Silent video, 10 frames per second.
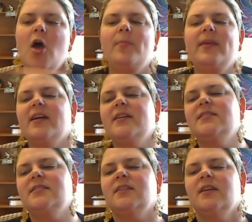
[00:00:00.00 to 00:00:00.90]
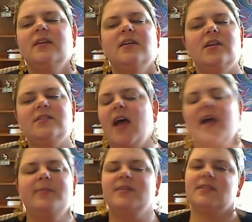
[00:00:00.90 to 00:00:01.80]
because
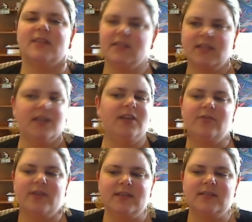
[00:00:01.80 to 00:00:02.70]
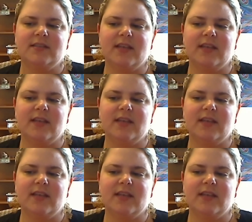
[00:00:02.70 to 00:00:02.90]
time is continuous.